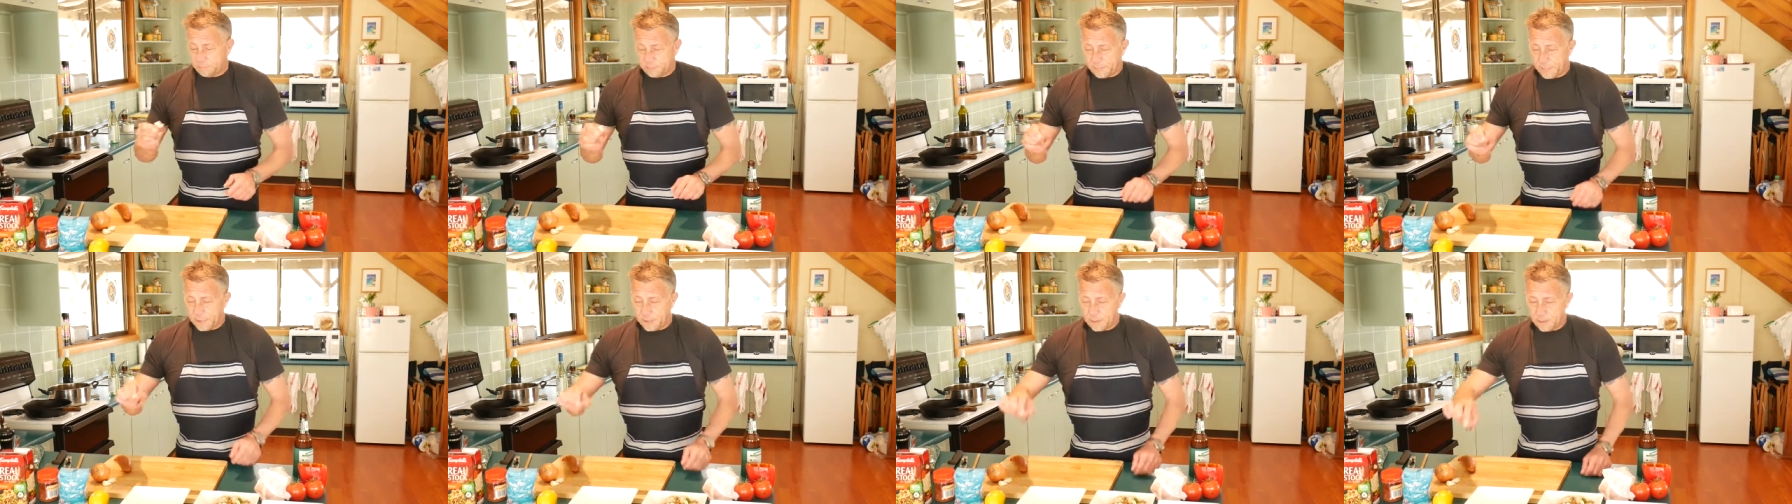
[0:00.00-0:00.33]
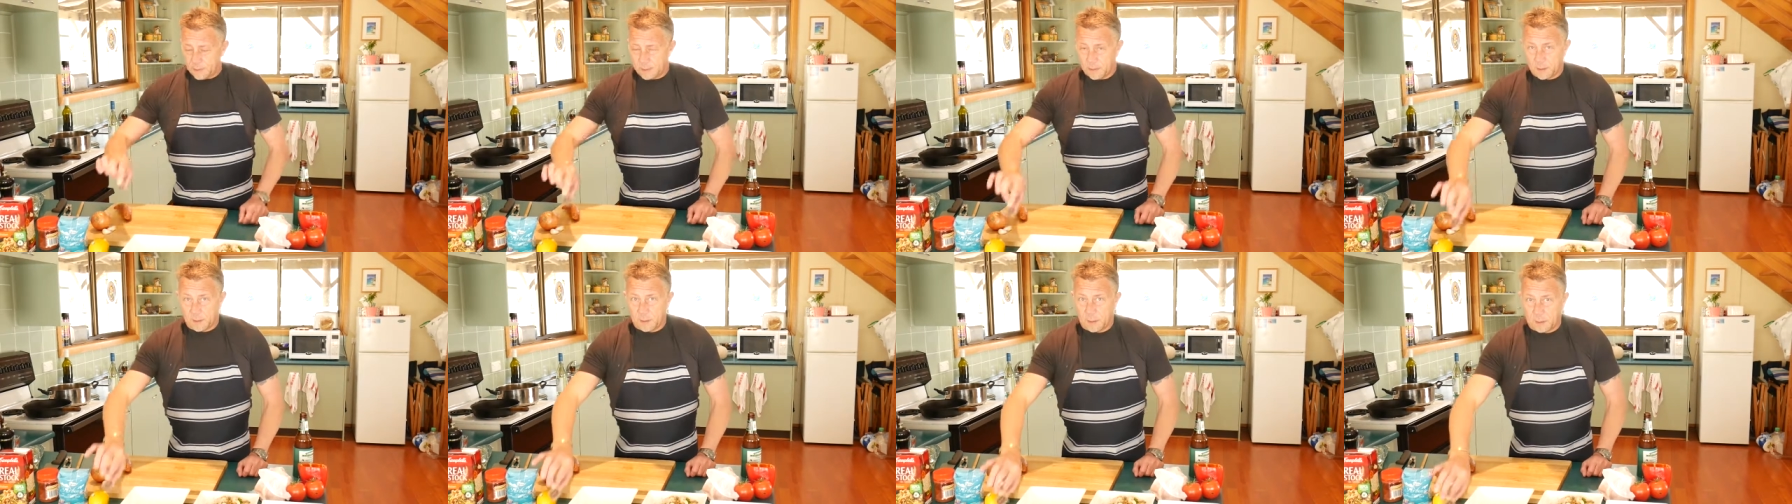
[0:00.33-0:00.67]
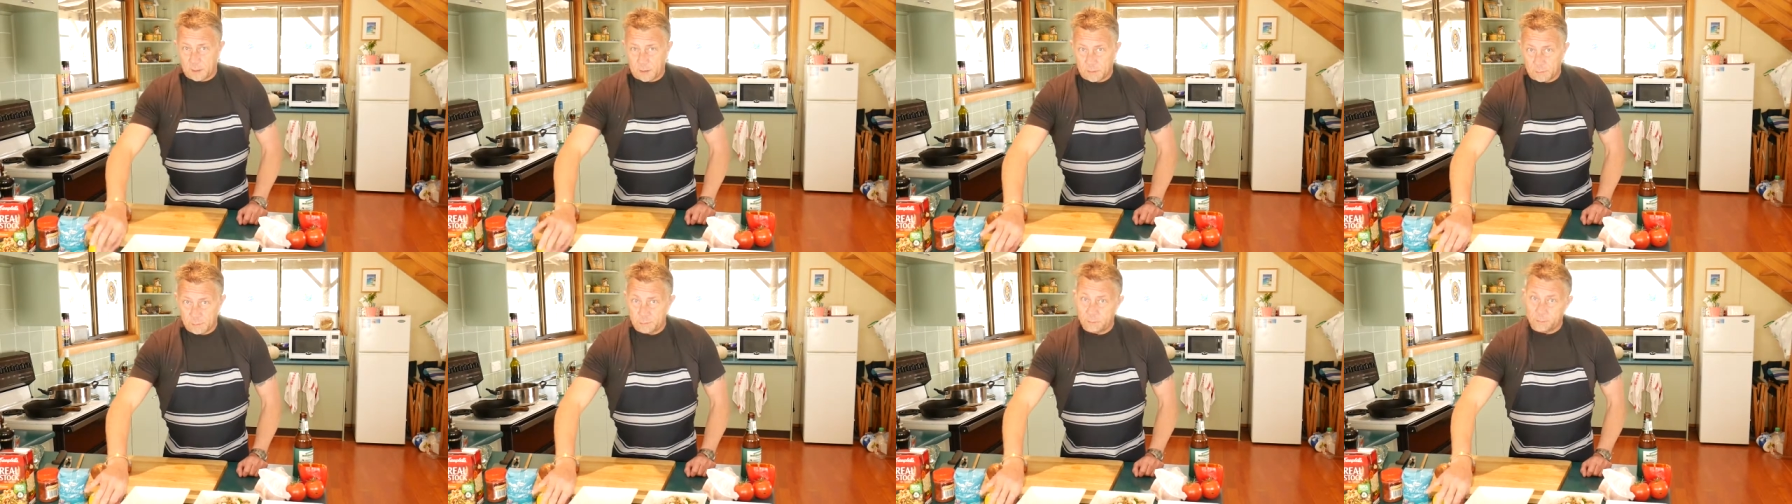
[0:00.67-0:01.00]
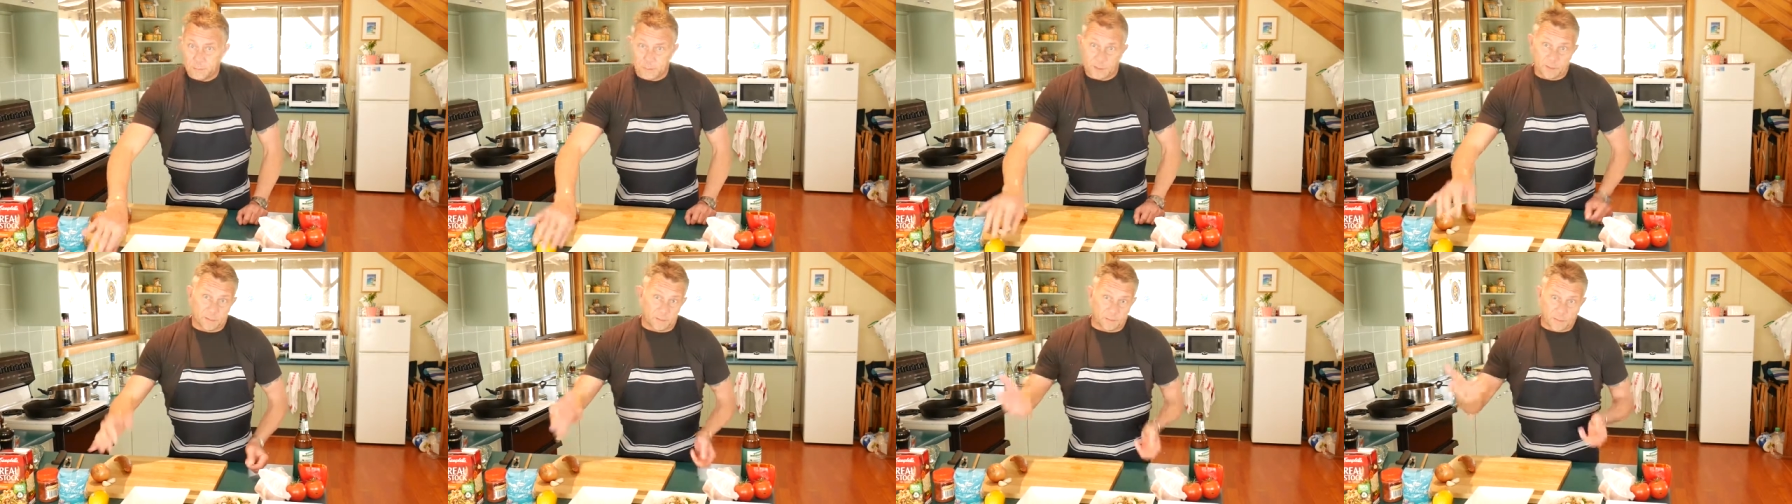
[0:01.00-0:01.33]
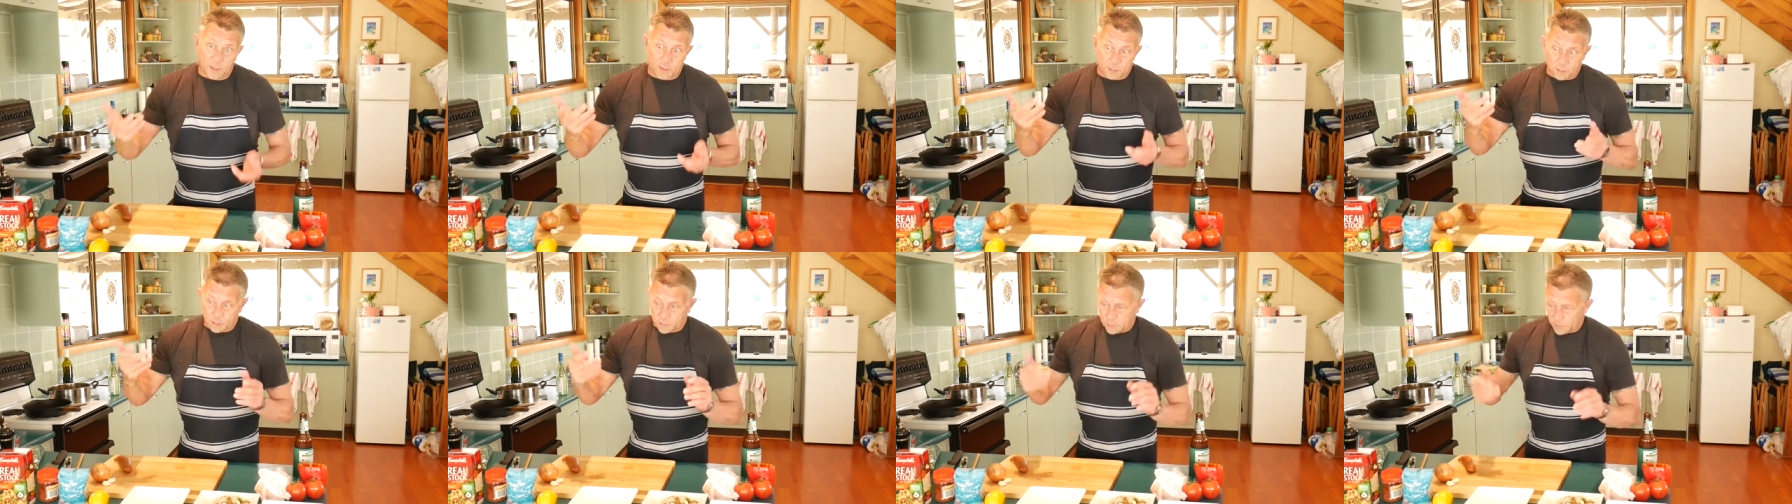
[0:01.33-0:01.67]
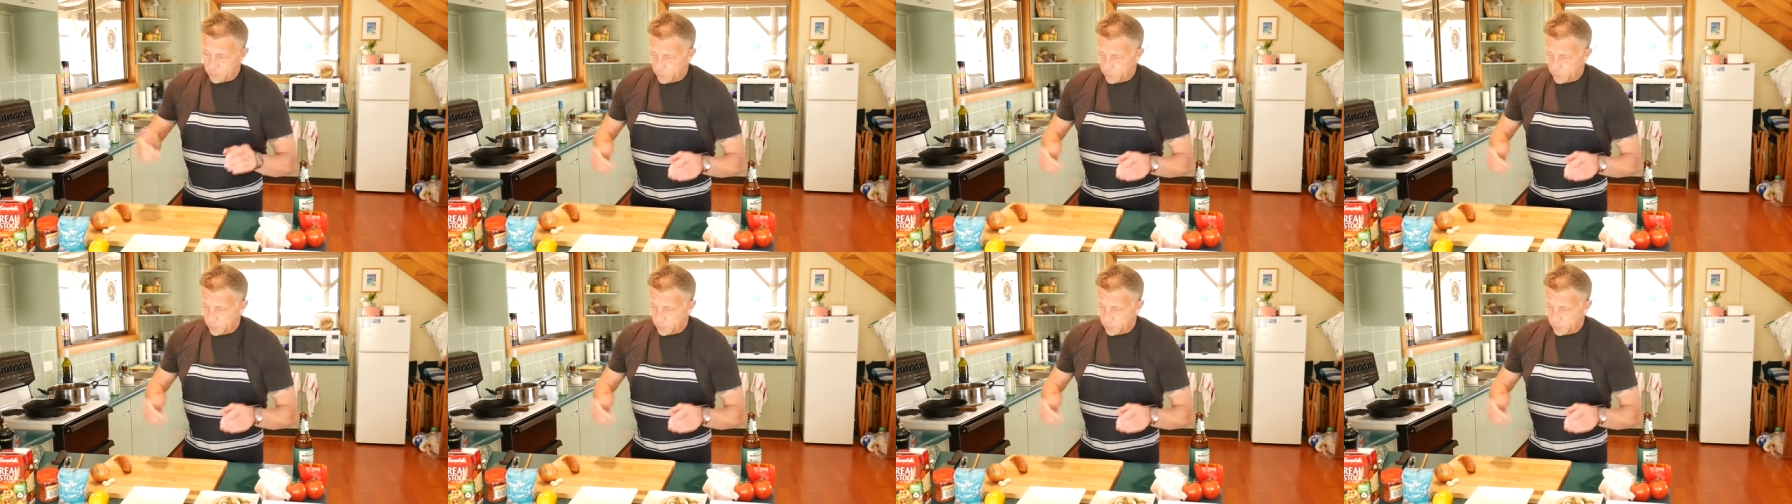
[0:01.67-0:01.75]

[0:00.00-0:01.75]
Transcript: don't know how, but that's what it